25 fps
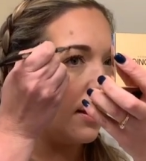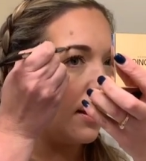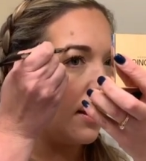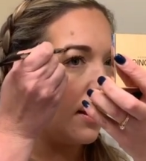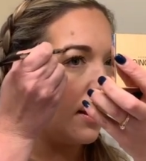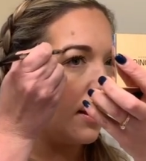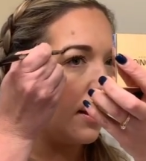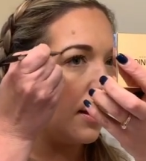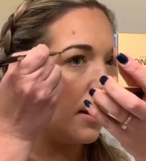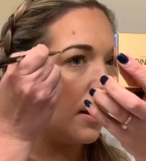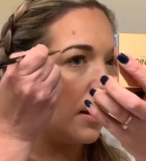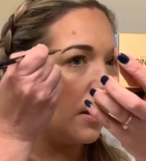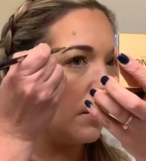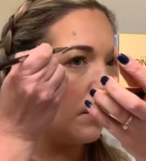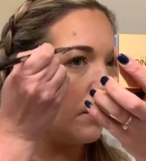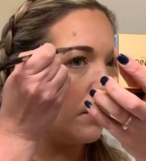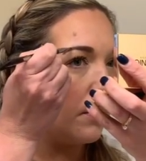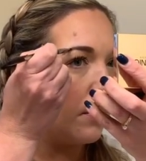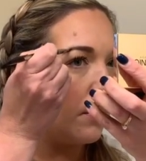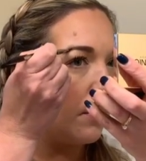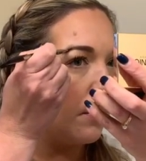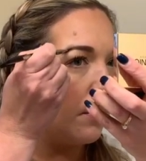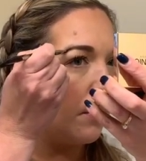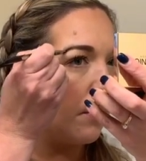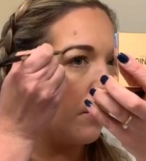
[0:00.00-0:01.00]

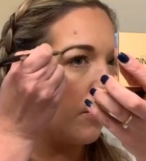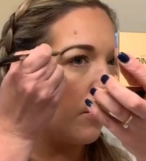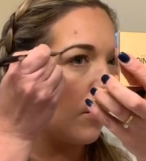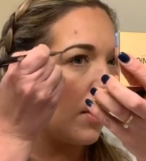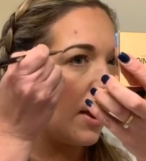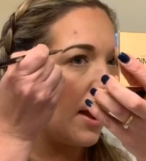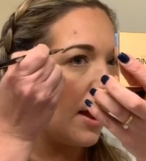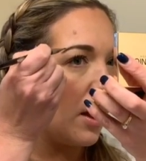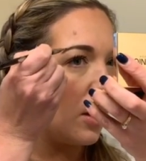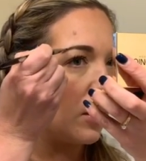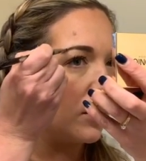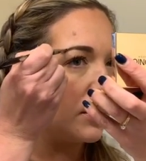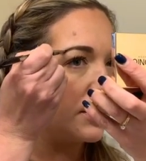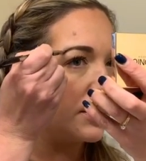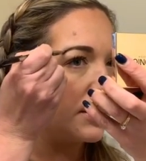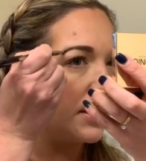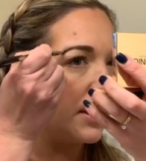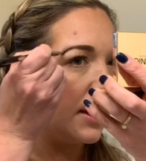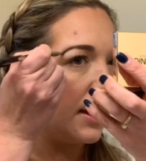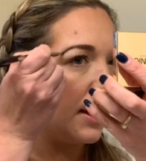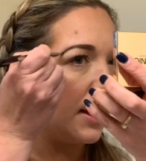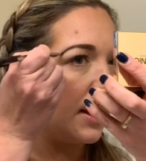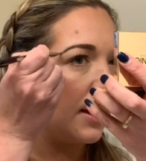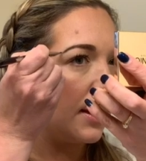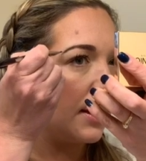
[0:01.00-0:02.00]
brow
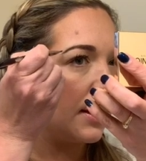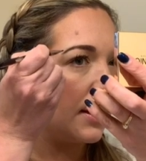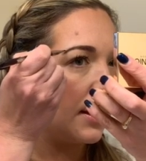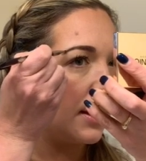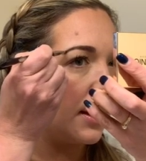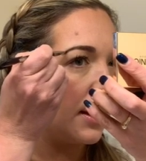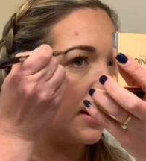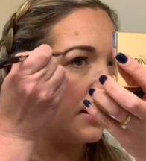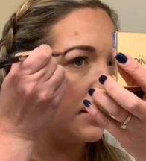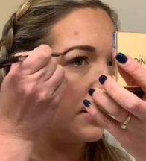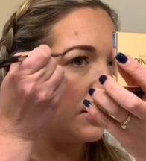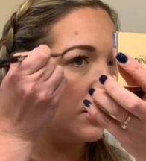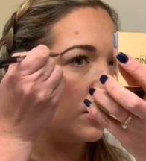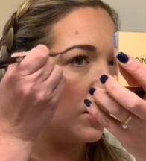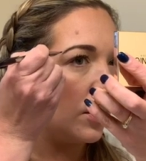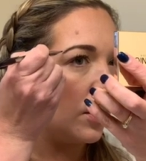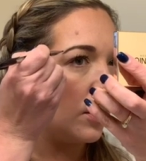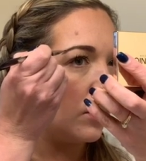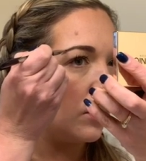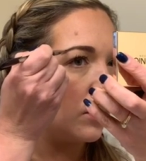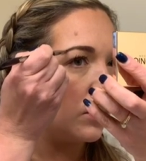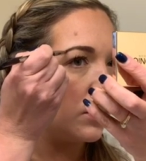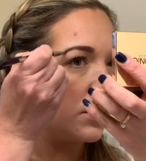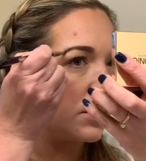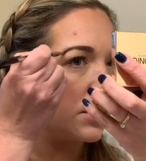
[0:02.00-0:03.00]
tint can
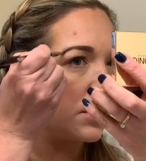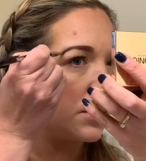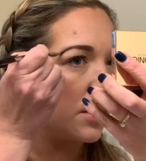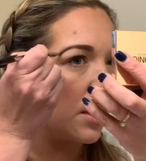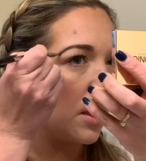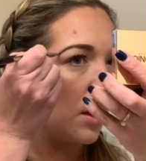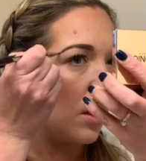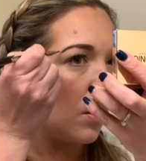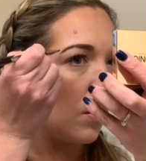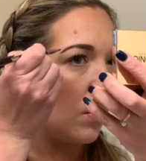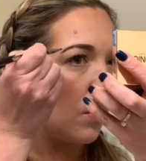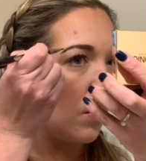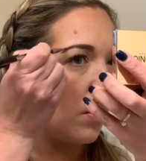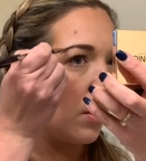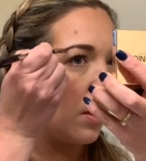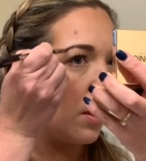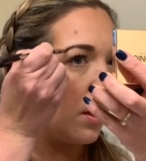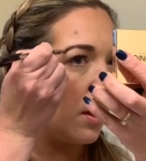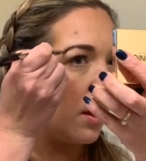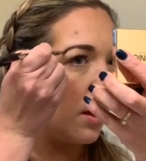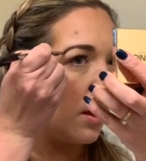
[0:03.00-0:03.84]
do. So